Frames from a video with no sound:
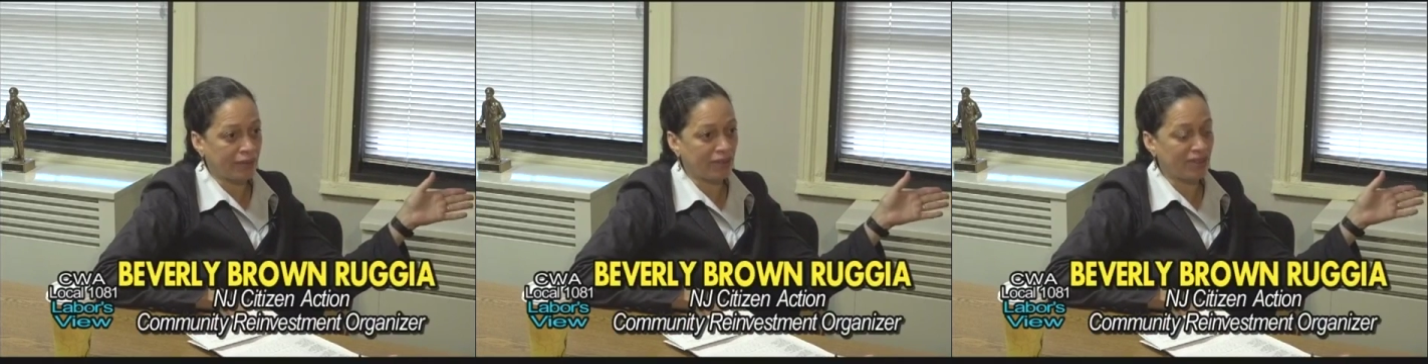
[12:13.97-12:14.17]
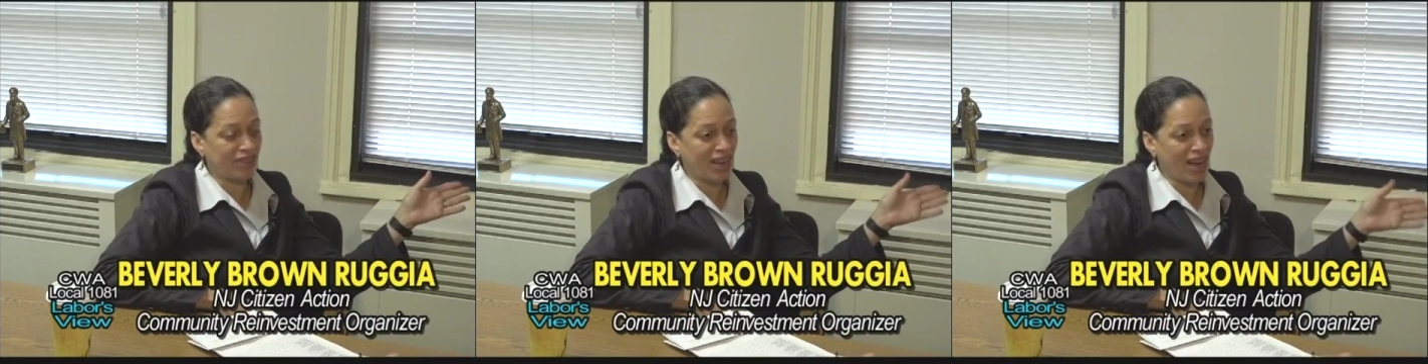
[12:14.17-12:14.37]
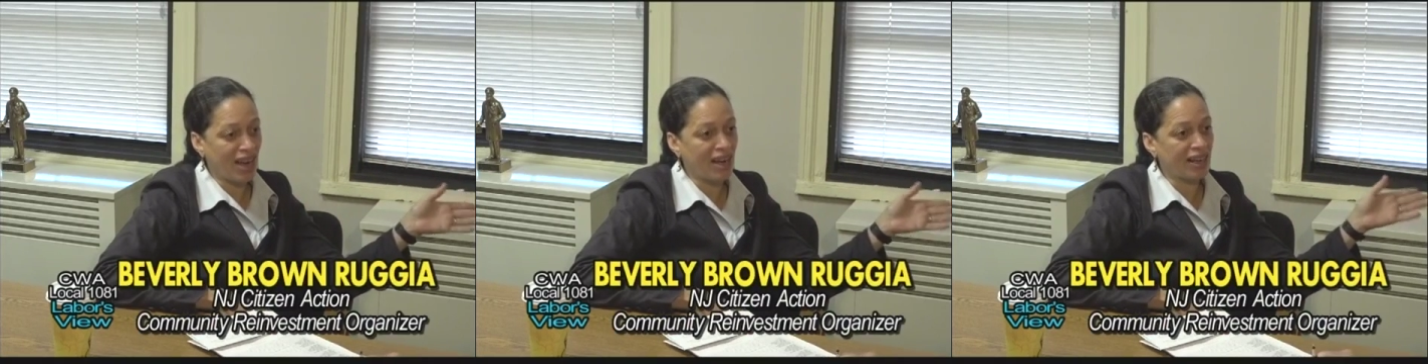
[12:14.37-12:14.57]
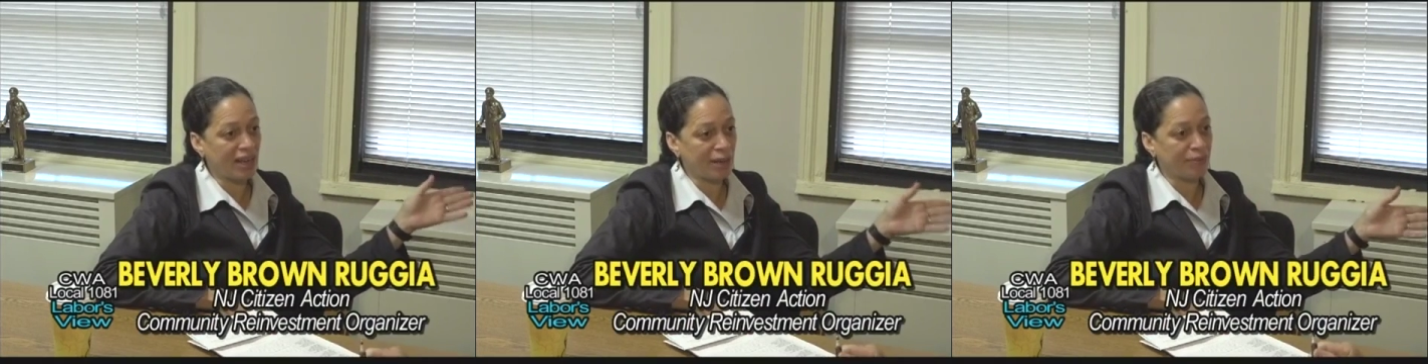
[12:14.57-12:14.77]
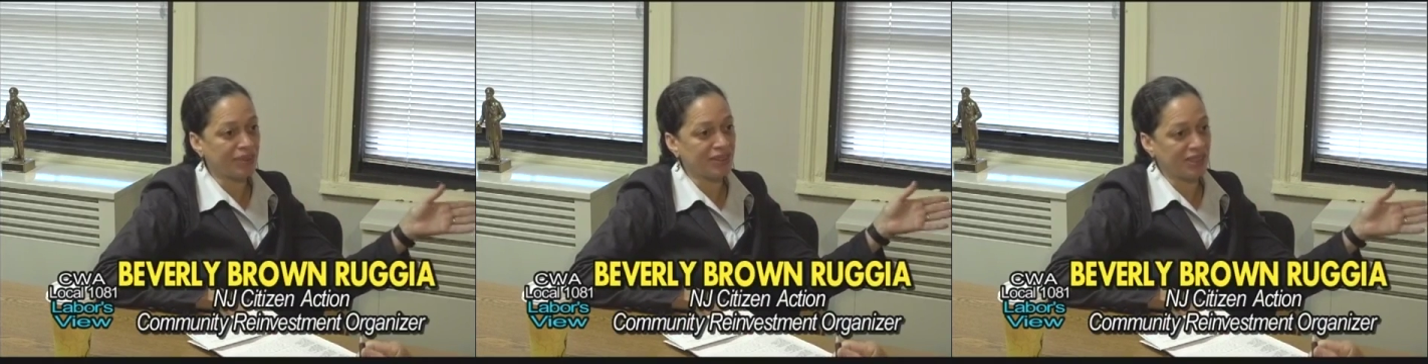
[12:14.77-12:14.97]
They're not
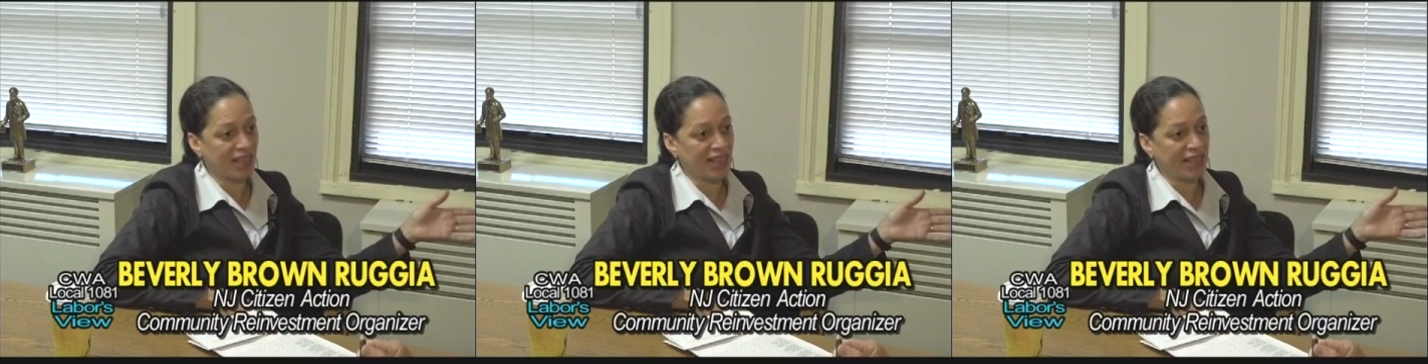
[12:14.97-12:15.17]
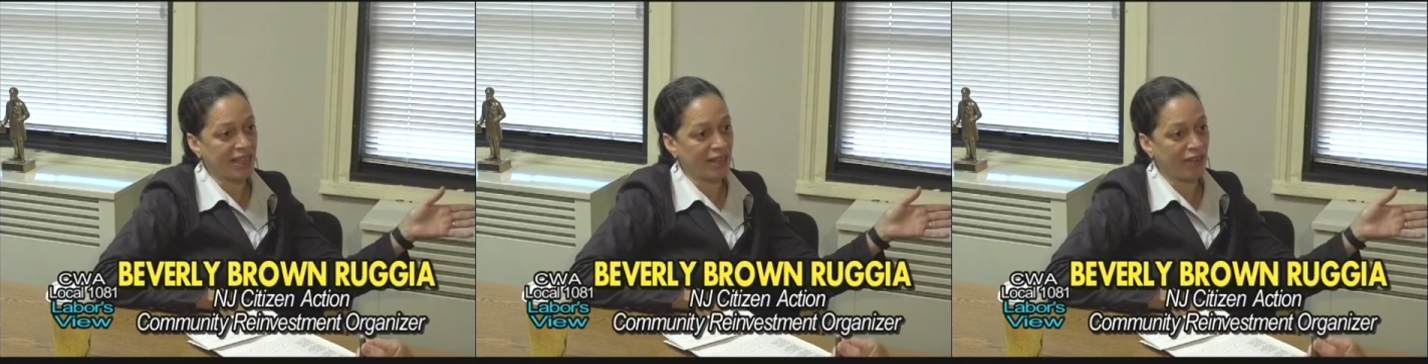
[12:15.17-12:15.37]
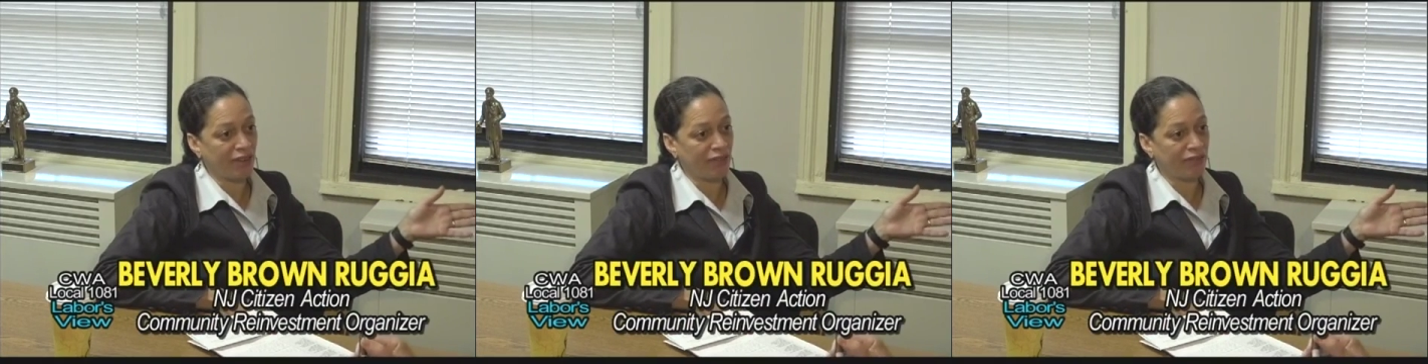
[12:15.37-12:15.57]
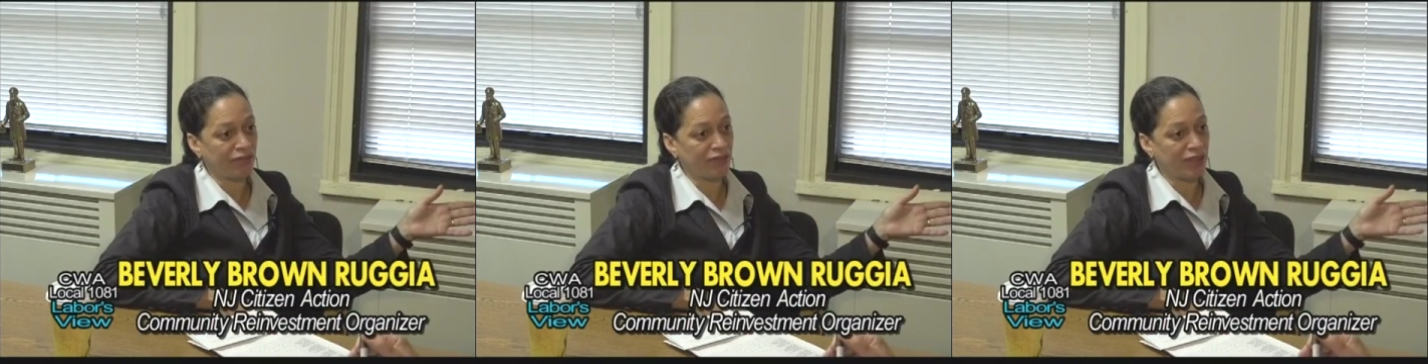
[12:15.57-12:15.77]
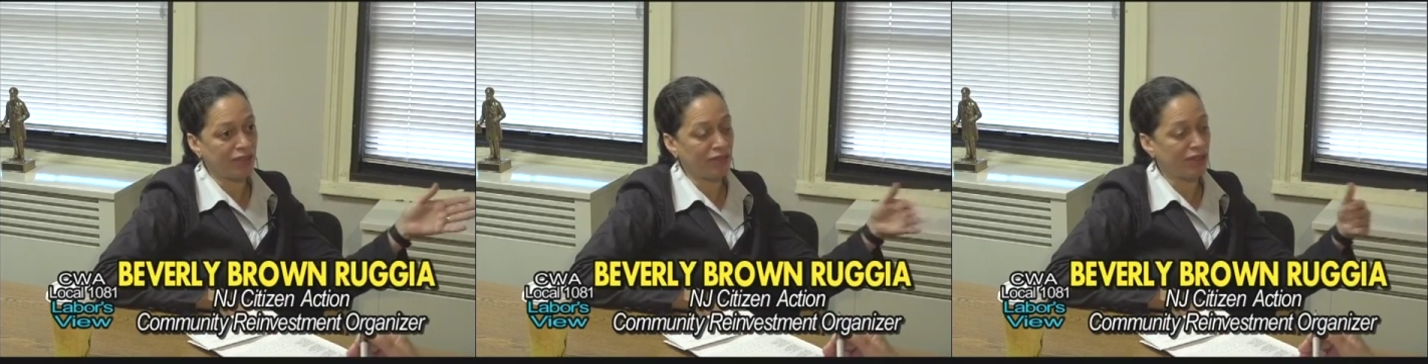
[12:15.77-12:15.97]
able to take care of
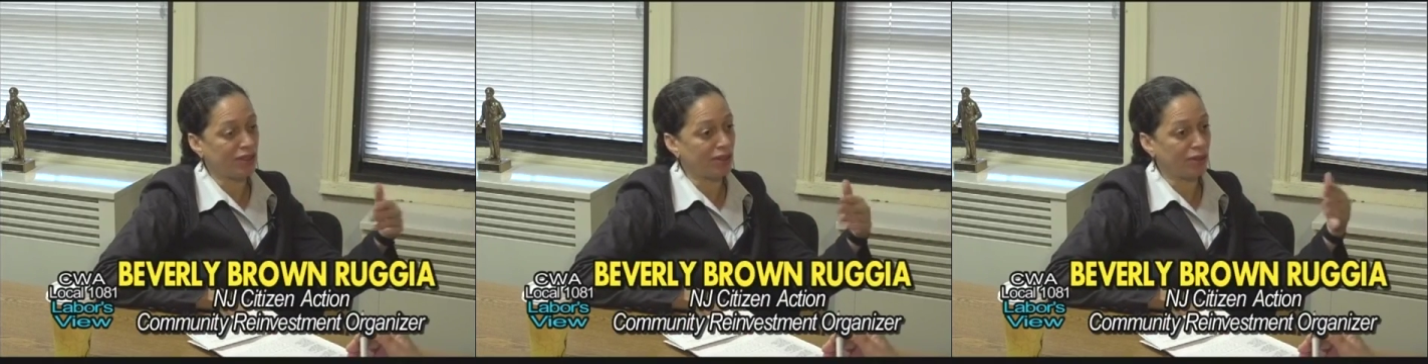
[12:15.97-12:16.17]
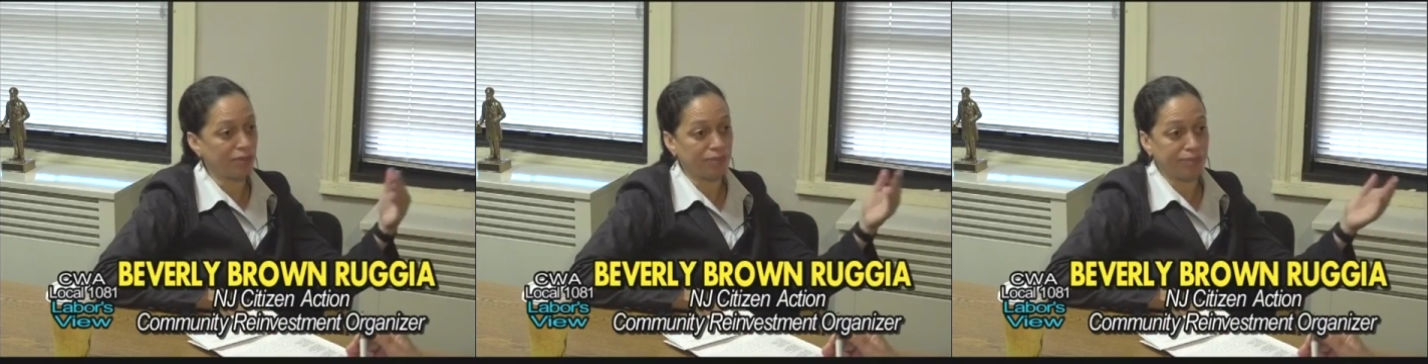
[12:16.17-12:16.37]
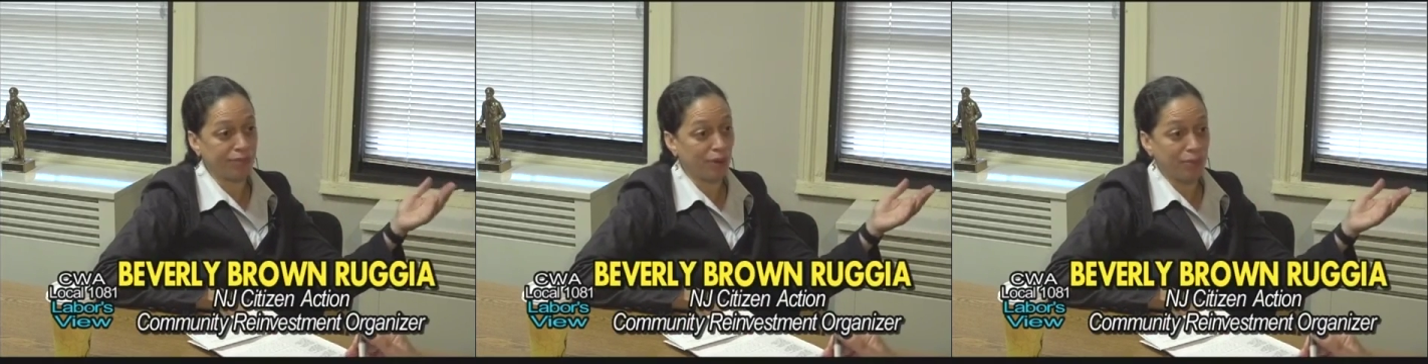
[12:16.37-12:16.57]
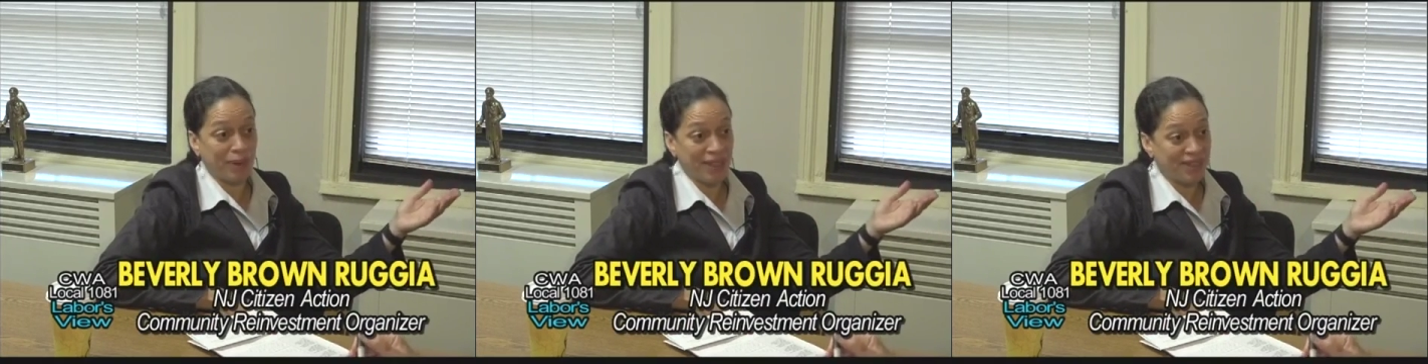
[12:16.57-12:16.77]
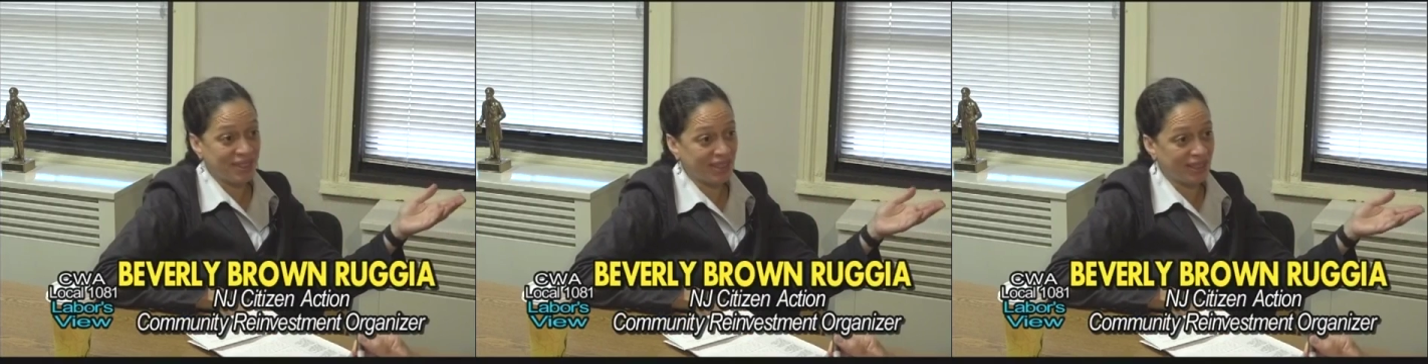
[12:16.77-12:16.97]
even their
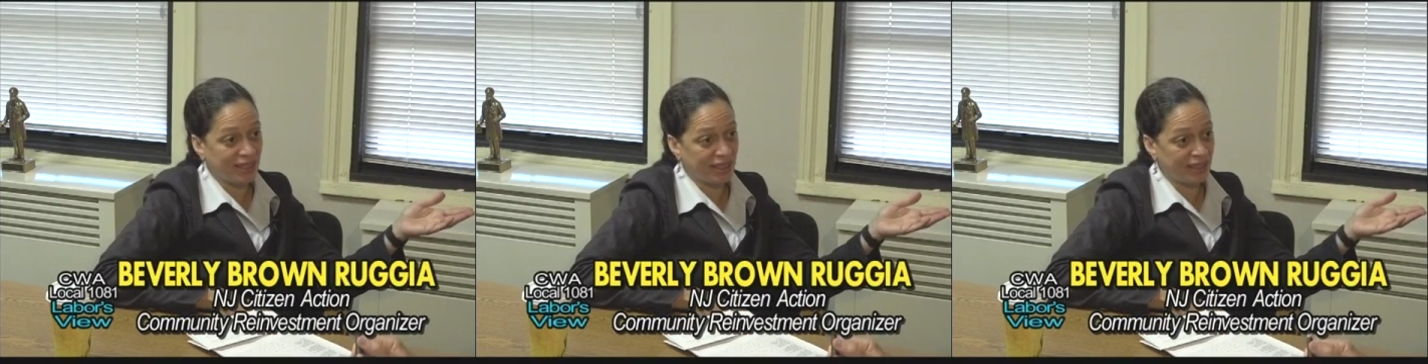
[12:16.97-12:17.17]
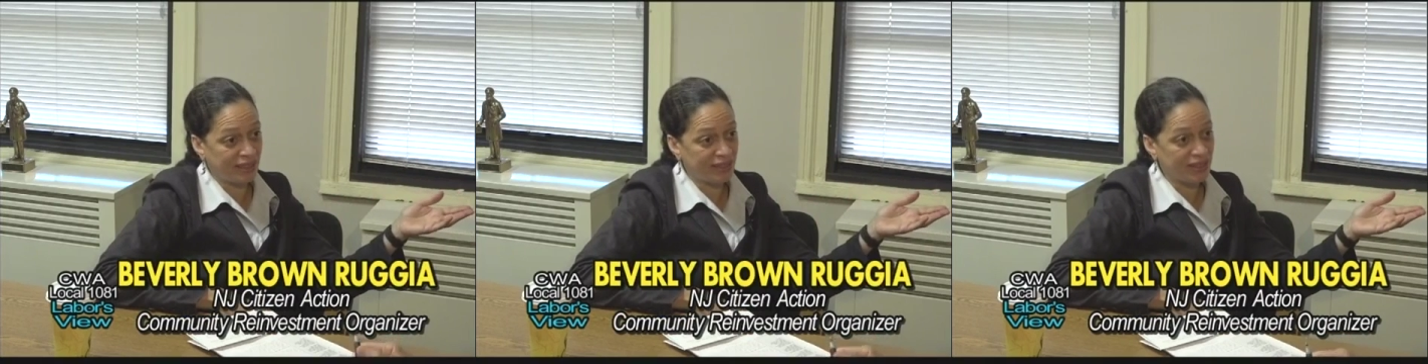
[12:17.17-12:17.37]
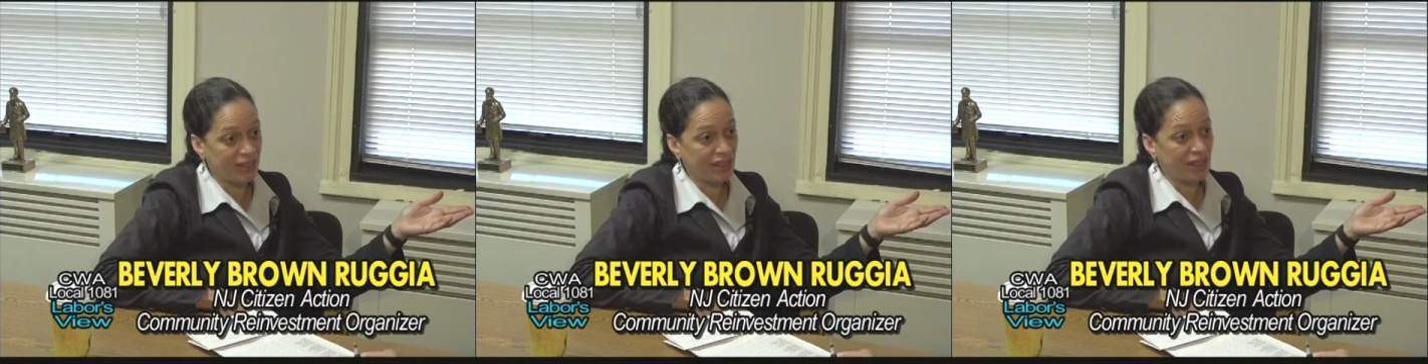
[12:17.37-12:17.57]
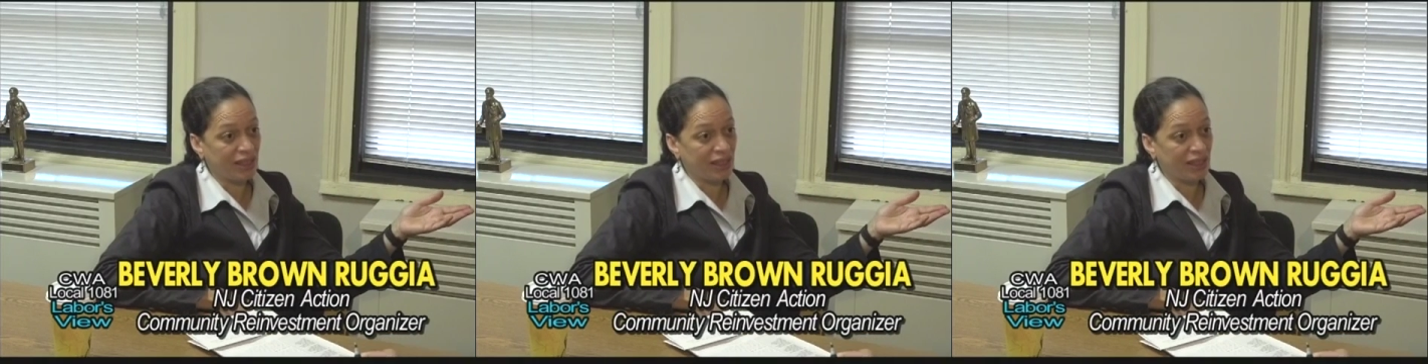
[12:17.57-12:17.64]
basic needs.